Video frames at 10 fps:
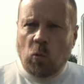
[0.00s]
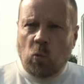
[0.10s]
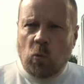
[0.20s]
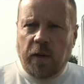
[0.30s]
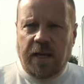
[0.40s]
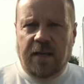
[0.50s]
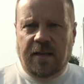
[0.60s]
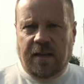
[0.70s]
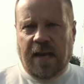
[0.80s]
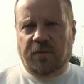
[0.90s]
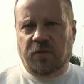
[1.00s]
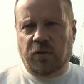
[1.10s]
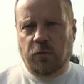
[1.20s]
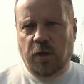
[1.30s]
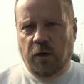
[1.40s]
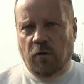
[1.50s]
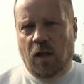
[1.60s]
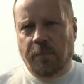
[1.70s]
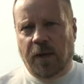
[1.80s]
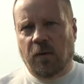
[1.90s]
We got to hear
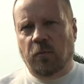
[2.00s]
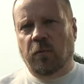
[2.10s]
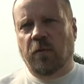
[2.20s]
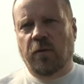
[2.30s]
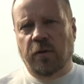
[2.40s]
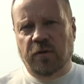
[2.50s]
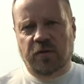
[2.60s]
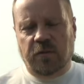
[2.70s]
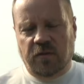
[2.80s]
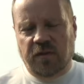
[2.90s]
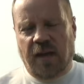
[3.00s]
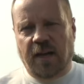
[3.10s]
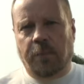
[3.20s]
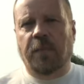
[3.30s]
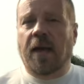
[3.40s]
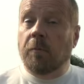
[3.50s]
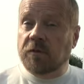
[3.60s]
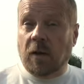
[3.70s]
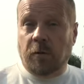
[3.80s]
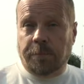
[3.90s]
all about their setup and was
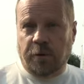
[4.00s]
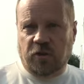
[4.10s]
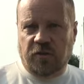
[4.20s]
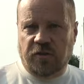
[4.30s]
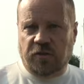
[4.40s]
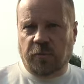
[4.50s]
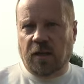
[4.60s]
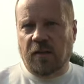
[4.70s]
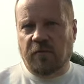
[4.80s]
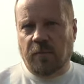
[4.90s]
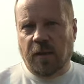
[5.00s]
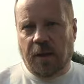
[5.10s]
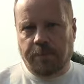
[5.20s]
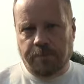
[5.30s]
able to purchase it directly from them.